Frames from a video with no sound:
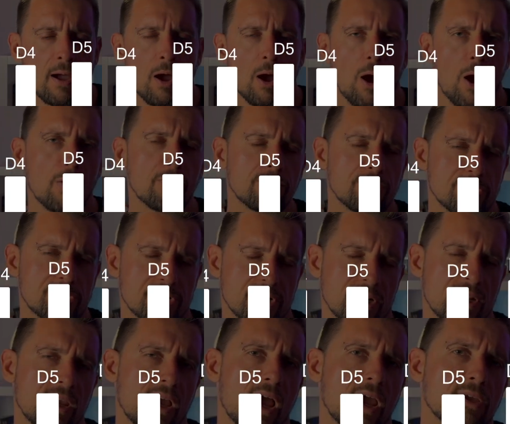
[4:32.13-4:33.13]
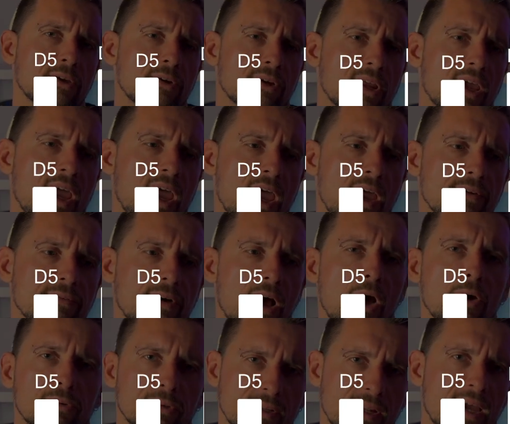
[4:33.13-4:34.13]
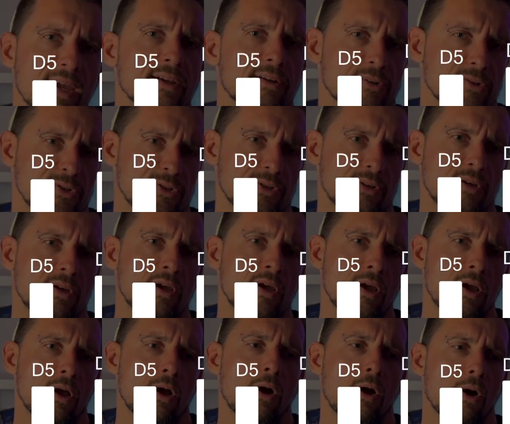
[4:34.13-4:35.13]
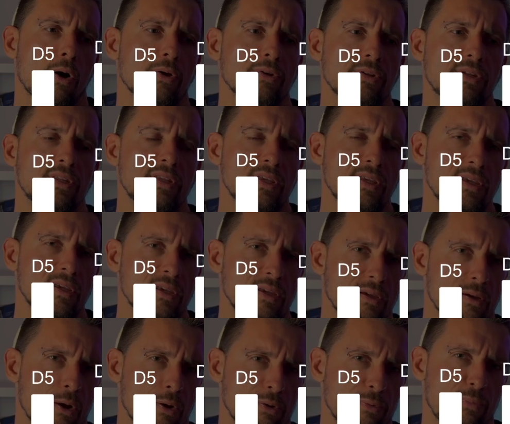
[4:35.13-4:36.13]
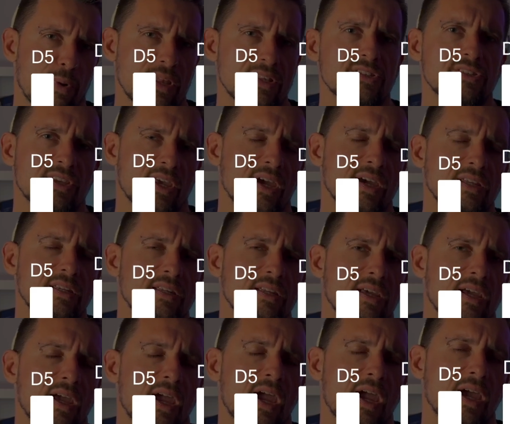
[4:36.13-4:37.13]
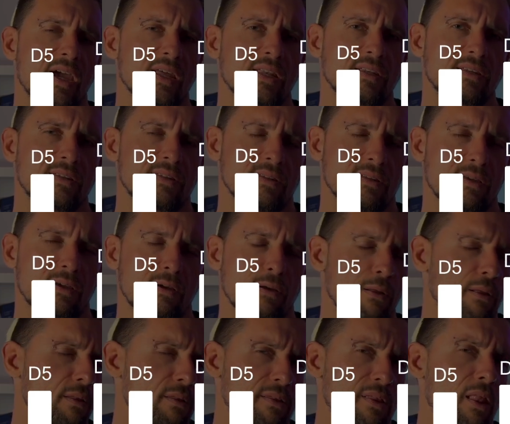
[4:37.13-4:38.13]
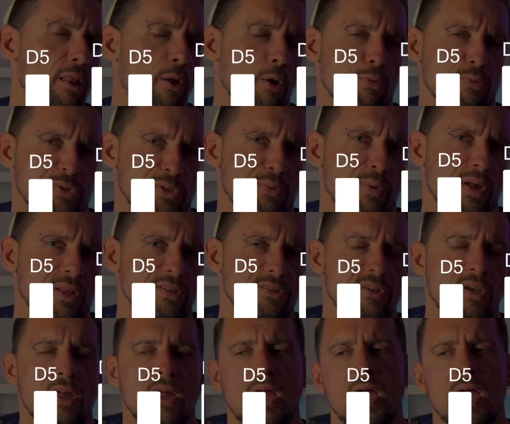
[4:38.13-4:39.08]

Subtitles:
Obviously I'm gonna have outliers on one side and the lowest ones,